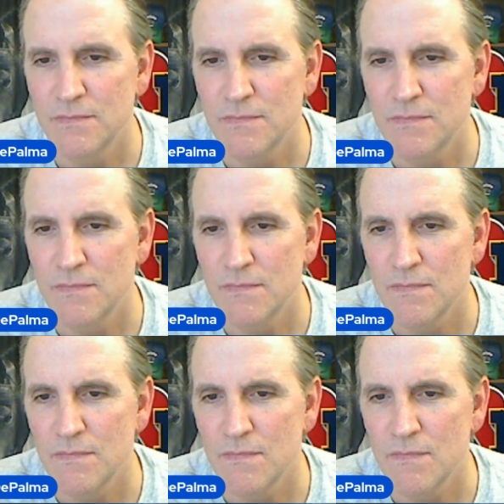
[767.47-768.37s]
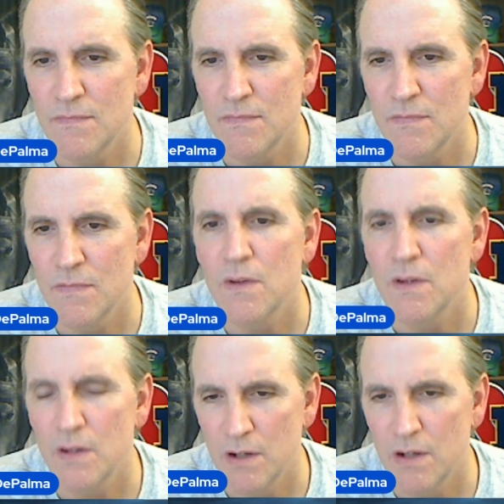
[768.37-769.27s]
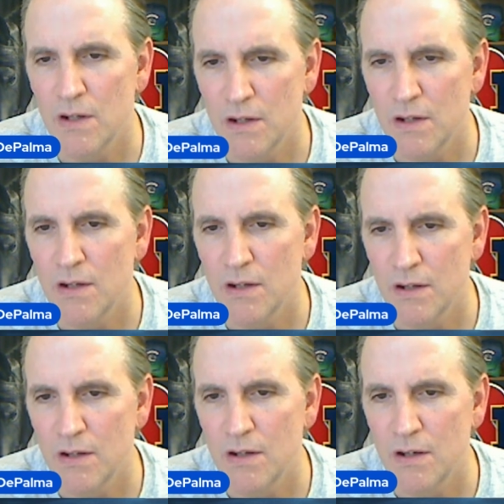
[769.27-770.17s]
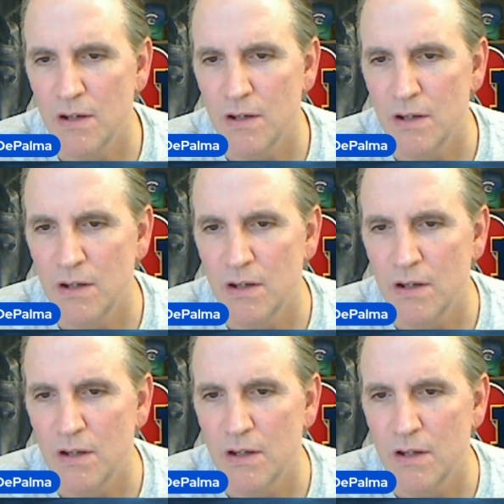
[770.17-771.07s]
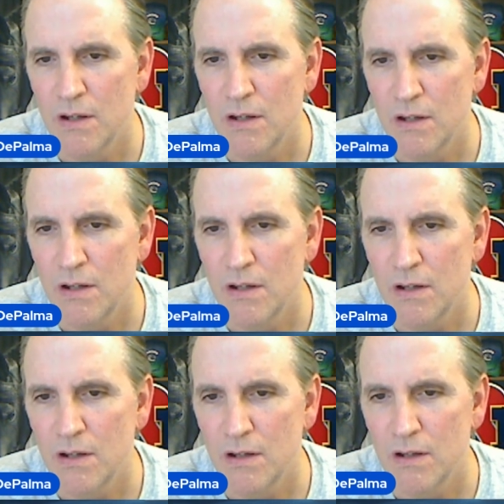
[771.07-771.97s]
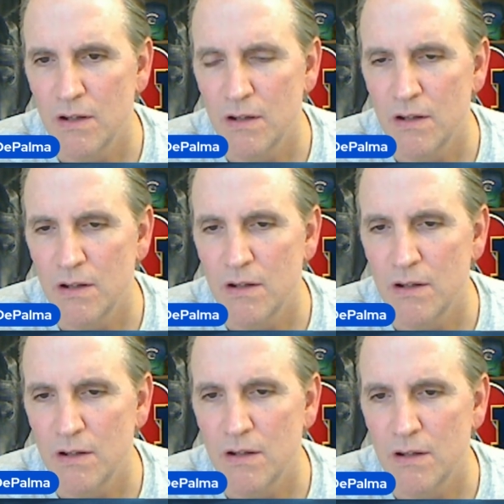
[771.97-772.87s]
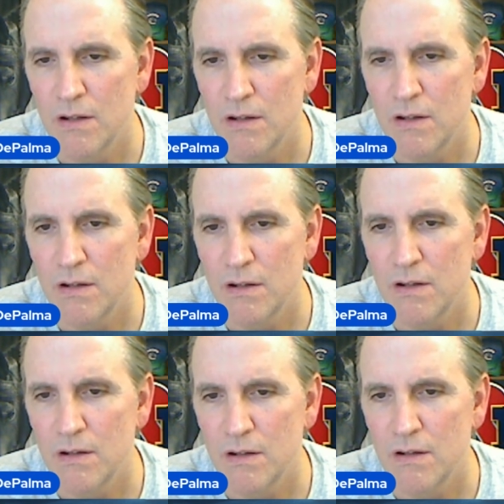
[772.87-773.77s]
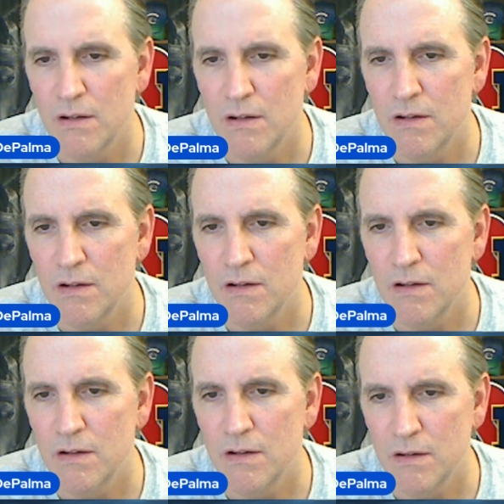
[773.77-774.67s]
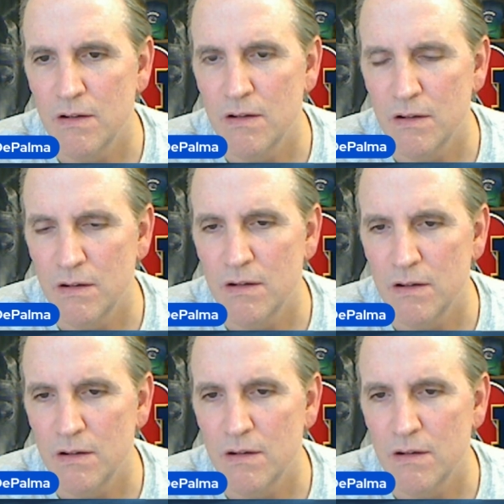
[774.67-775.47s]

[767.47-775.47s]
The person shown says nothing.